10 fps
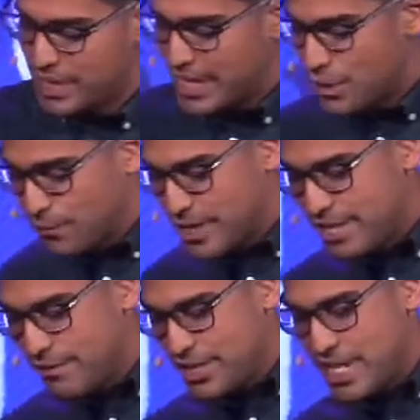We thank you for
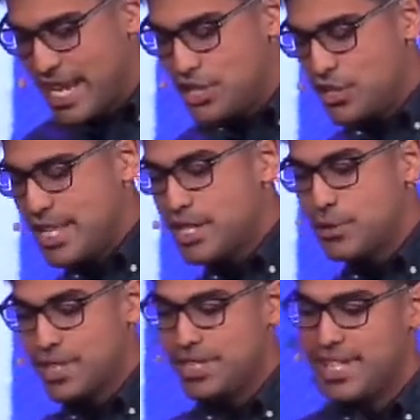the invitation
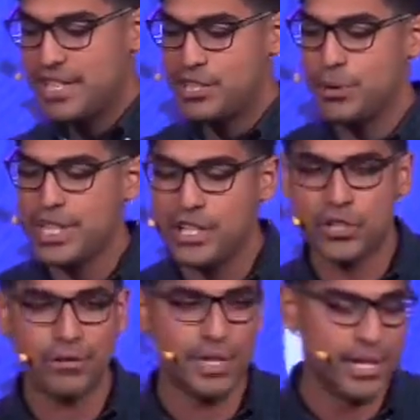that you extend to
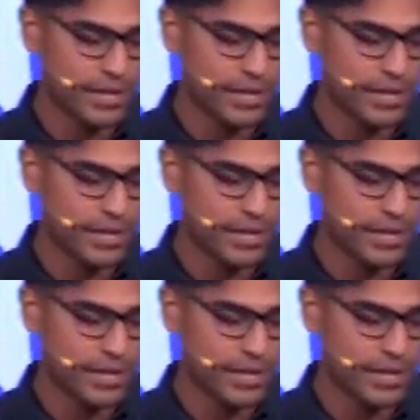each of